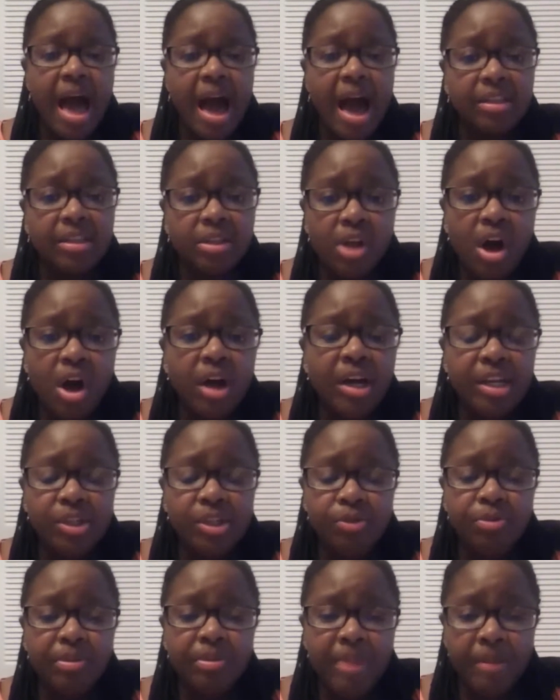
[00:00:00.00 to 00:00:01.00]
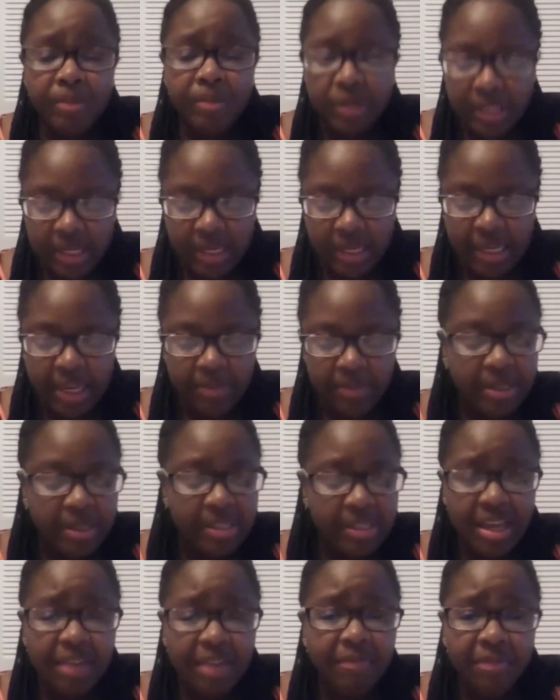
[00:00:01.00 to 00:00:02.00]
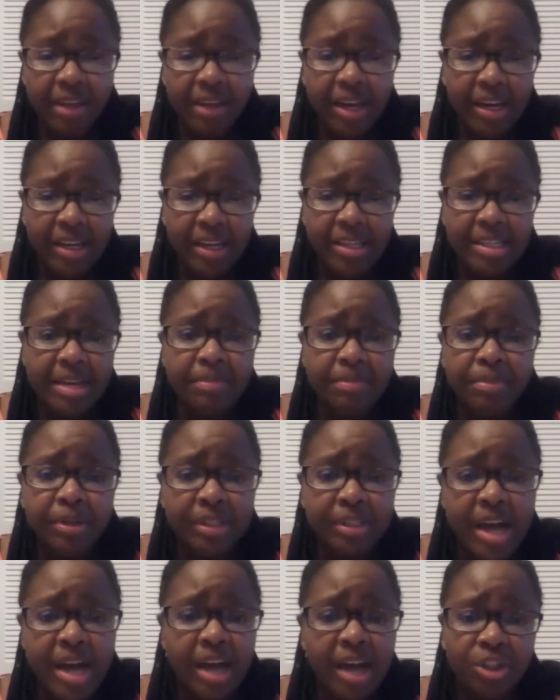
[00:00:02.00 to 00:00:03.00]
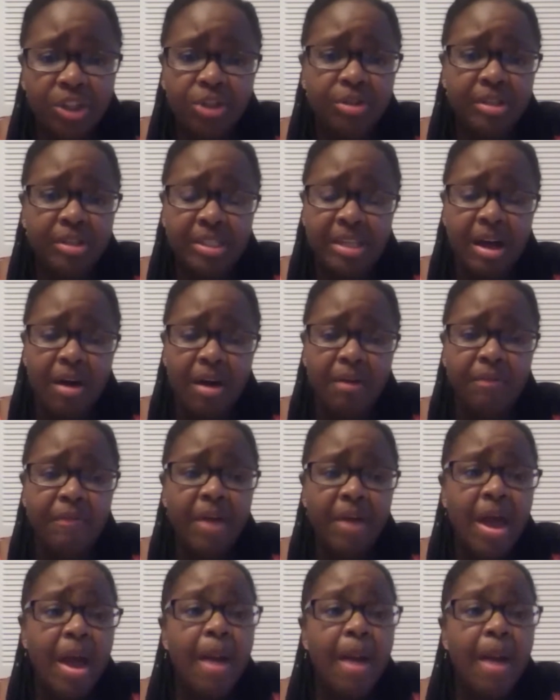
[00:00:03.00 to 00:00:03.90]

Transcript: as long as you remember to keep it safe, ladies, and protect yourself.